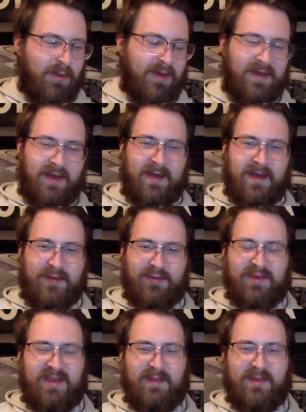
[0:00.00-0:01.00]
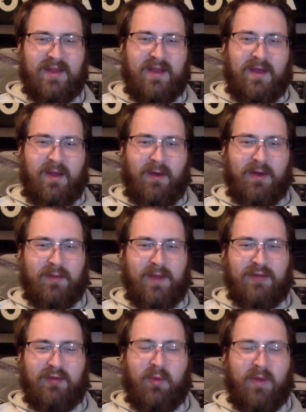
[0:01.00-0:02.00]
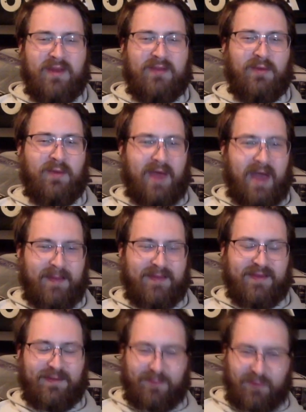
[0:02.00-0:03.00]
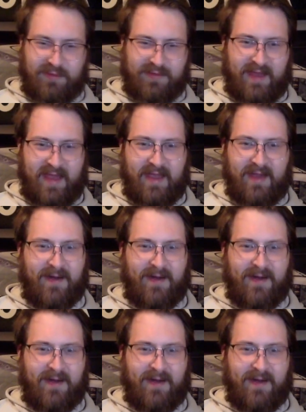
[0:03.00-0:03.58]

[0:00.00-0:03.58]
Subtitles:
And this was a team that only ran 22 laps the first day